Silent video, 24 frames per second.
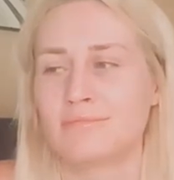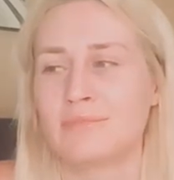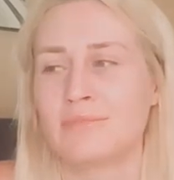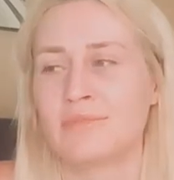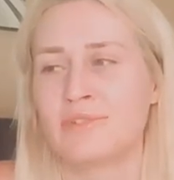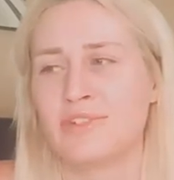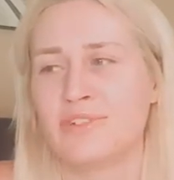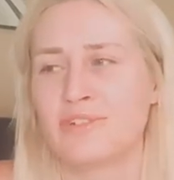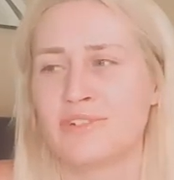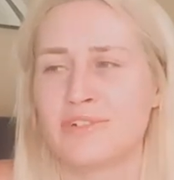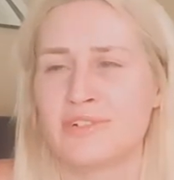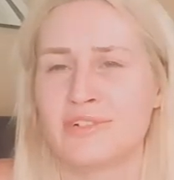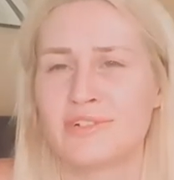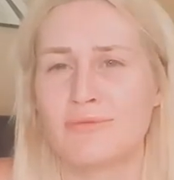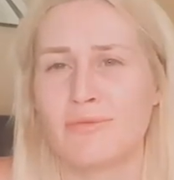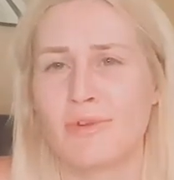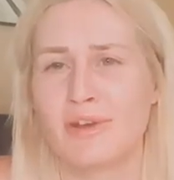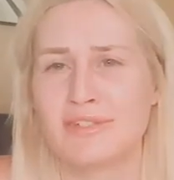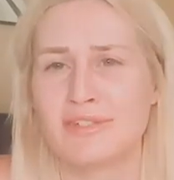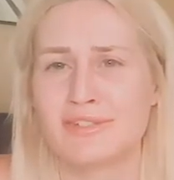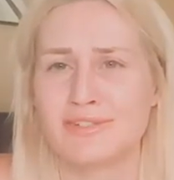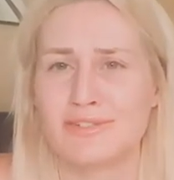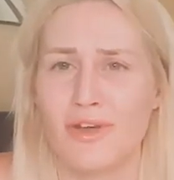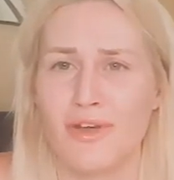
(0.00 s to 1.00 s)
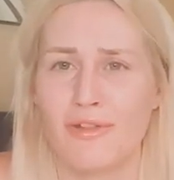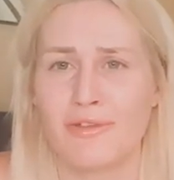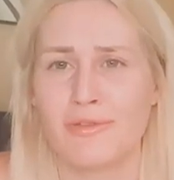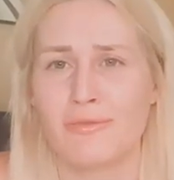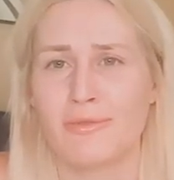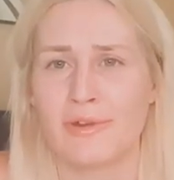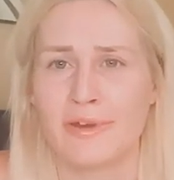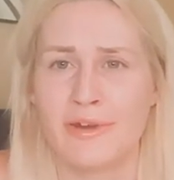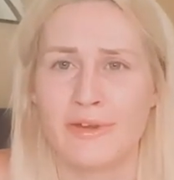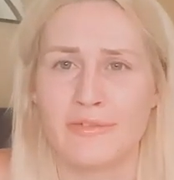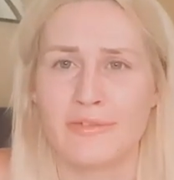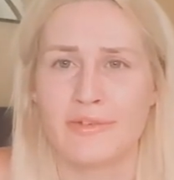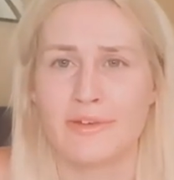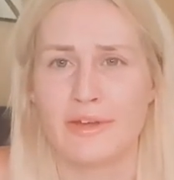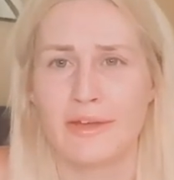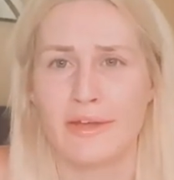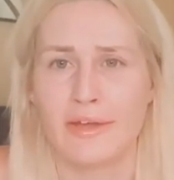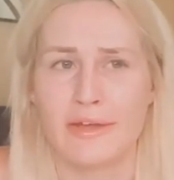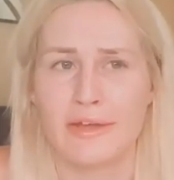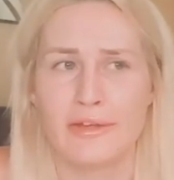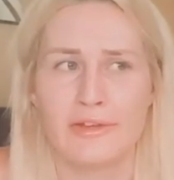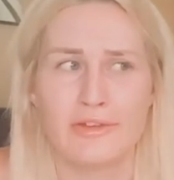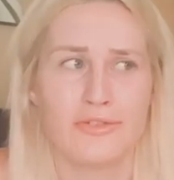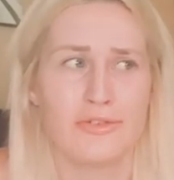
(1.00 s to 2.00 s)
you're in West Hollywood every
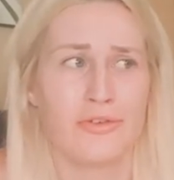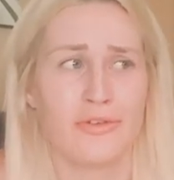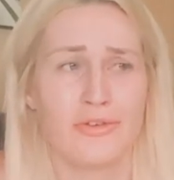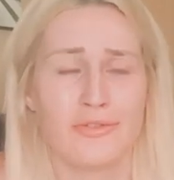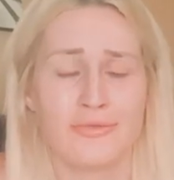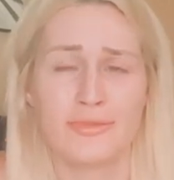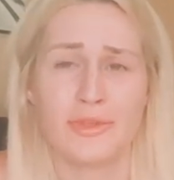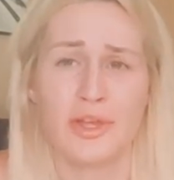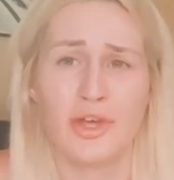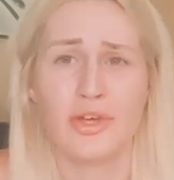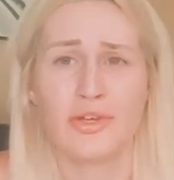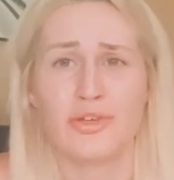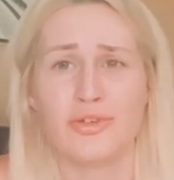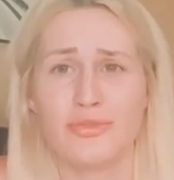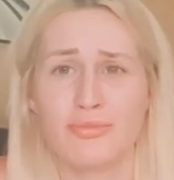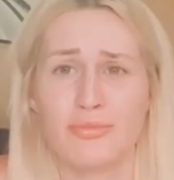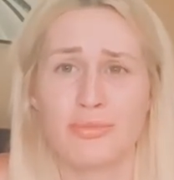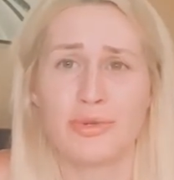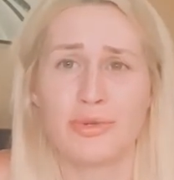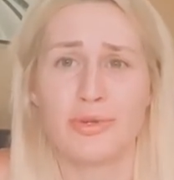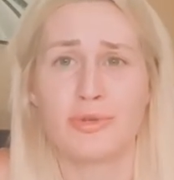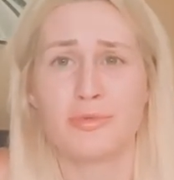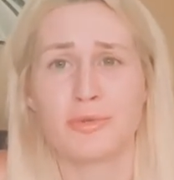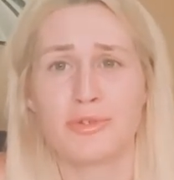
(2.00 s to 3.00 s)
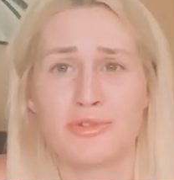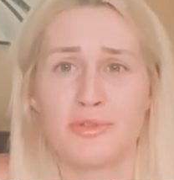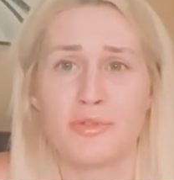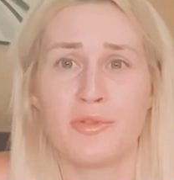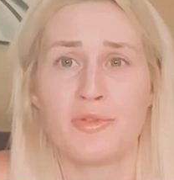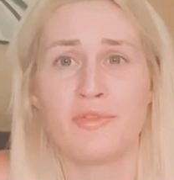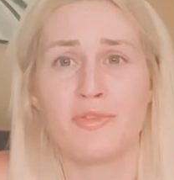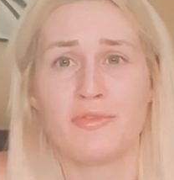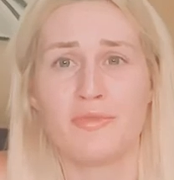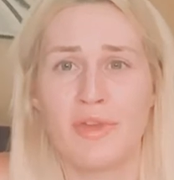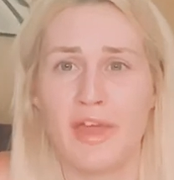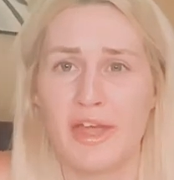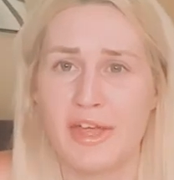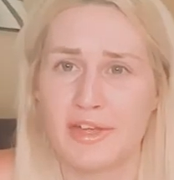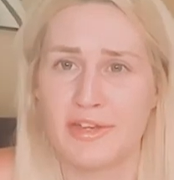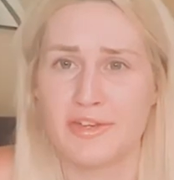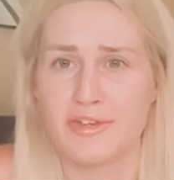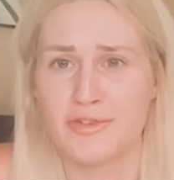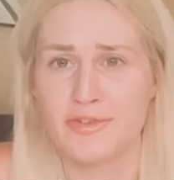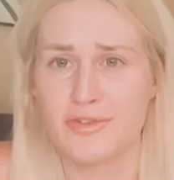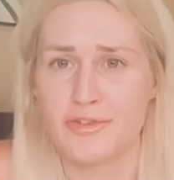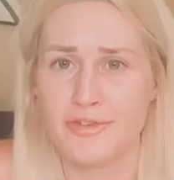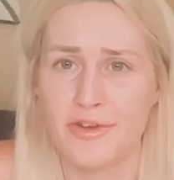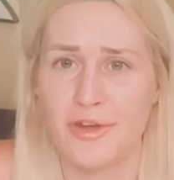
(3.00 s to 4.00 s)
night, you pretty much live in
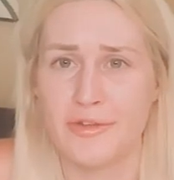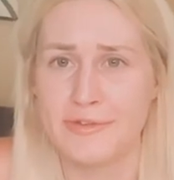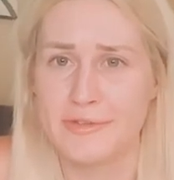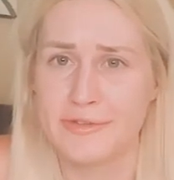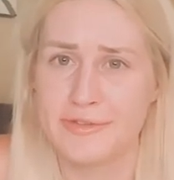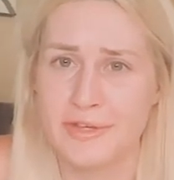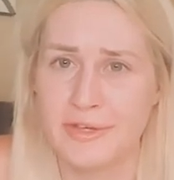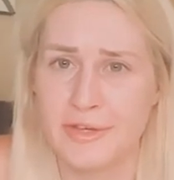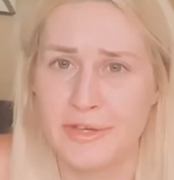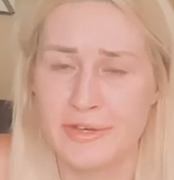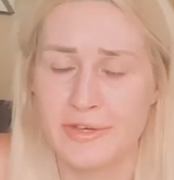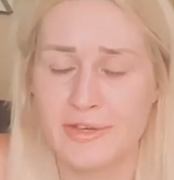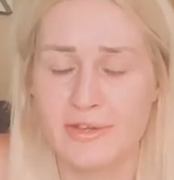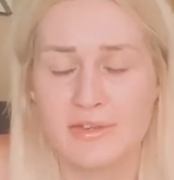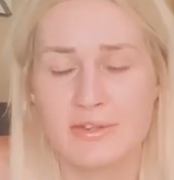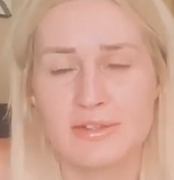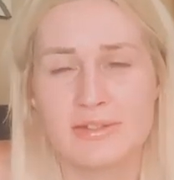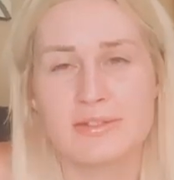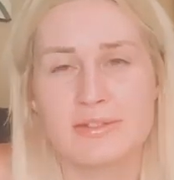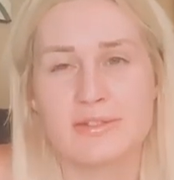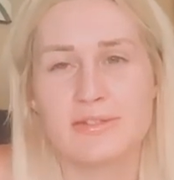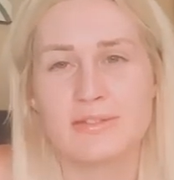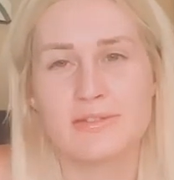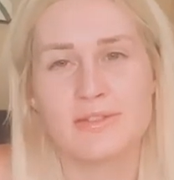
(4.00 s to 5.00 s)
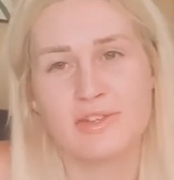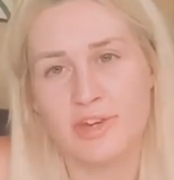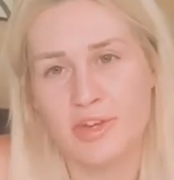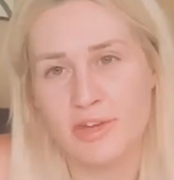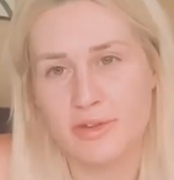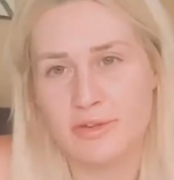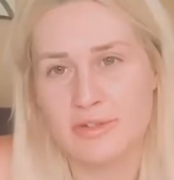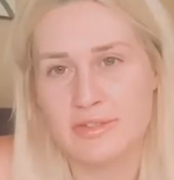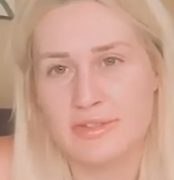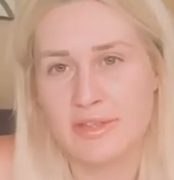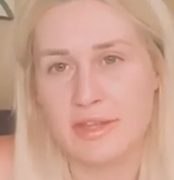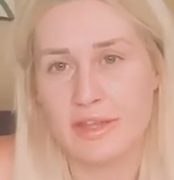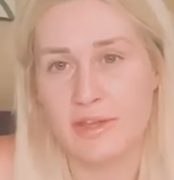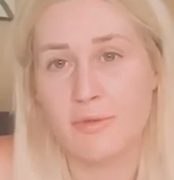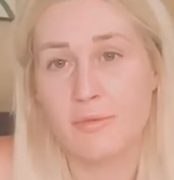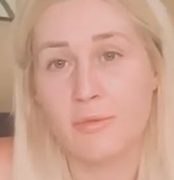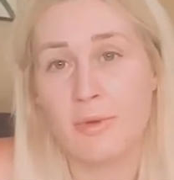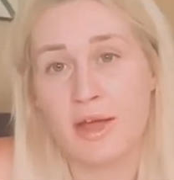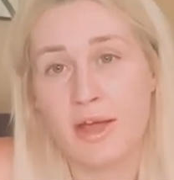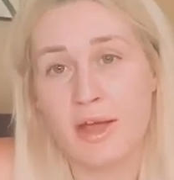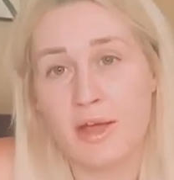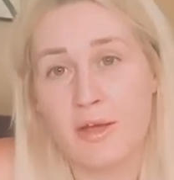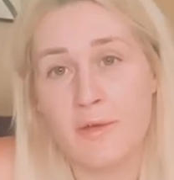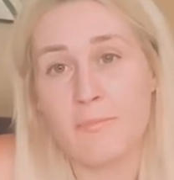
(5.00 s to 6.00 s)
Vegas, you're not sick. And it, you know, it's like,
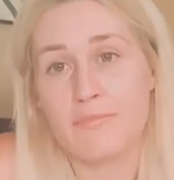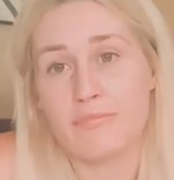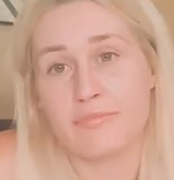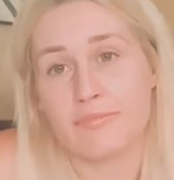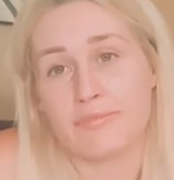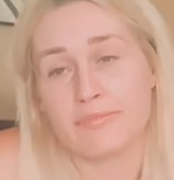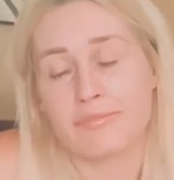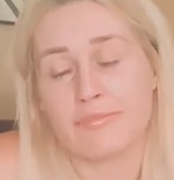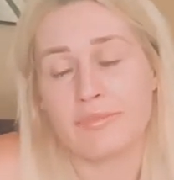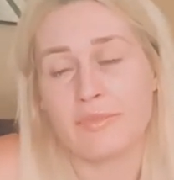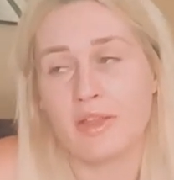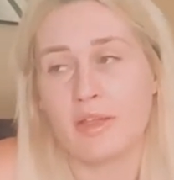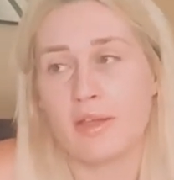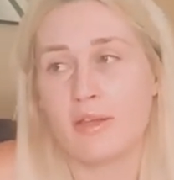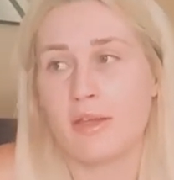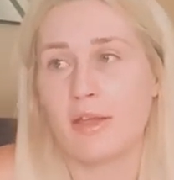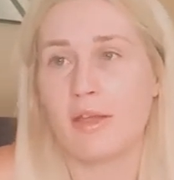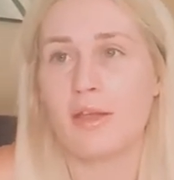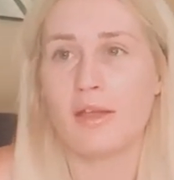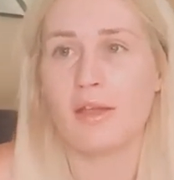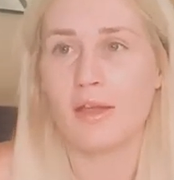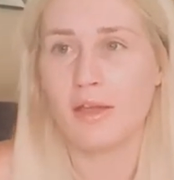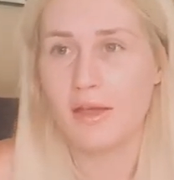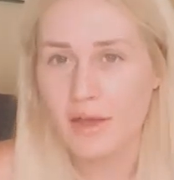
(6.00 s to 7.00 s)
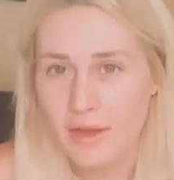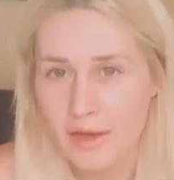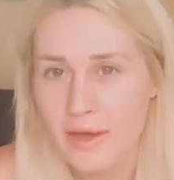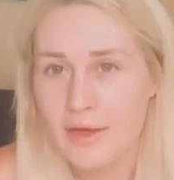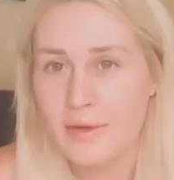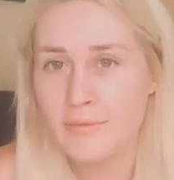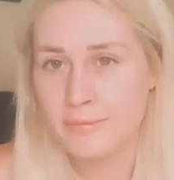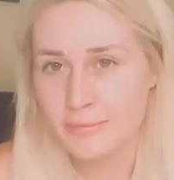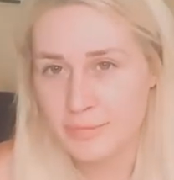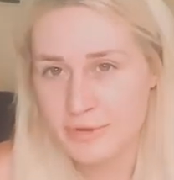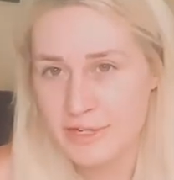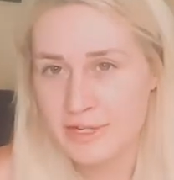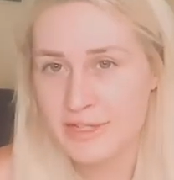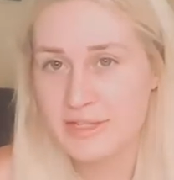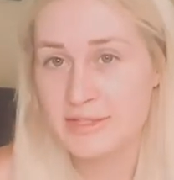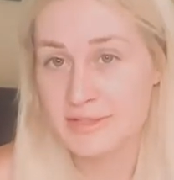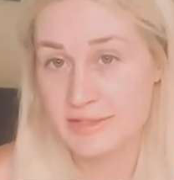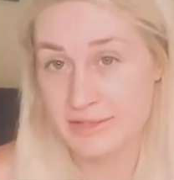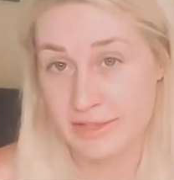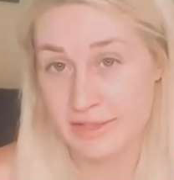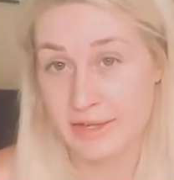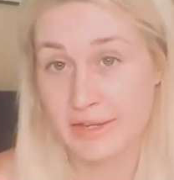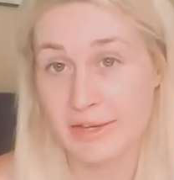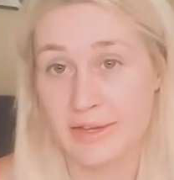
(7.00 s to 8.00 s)
well, I'm pretty
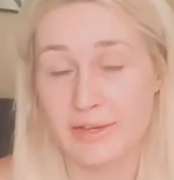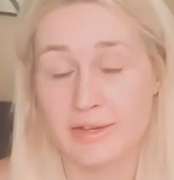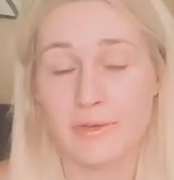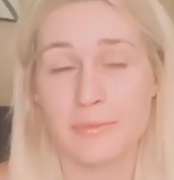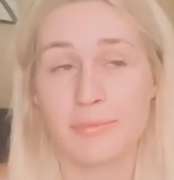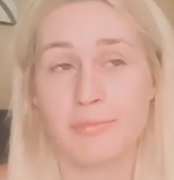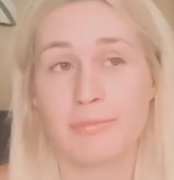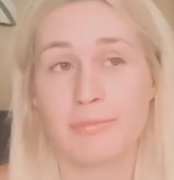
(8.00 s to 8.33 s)
sick,